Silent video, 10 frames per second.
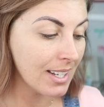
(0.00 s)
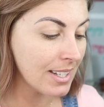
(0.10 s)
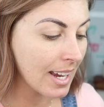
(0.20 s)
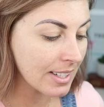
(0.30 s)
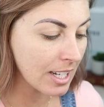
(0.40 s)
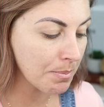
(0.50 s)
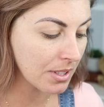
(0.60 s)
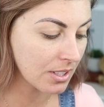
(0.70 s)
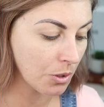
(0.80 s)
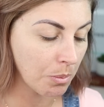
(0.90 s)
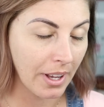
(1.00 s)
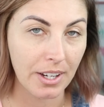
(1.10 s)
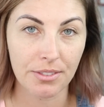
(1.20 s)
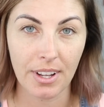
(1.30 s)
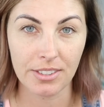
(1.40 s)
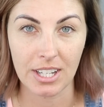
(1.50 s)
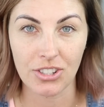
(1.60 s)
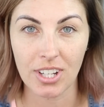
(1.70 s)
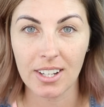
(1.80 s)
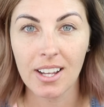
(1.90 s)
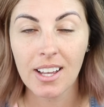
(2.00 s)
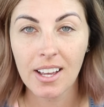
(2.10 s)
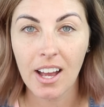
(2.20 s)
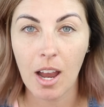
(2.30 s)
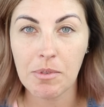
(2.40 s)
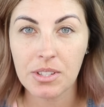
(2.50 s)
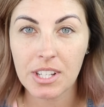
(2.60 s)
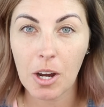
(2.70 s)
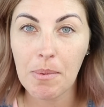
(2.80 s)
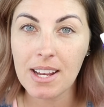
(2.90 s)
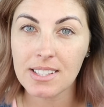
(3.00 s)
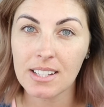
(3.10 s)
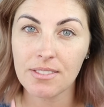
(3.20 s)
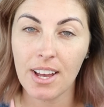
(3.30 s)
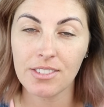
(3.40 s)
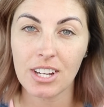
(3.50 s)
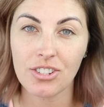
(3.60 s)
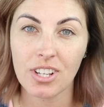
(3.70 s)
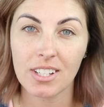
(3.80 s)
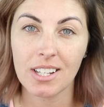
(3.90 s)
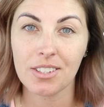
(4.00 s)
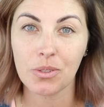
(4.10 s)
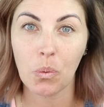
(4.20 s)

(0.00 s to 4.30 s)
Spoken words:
Next step is to apply your foundation. I'm using our Make Sense foundation. It is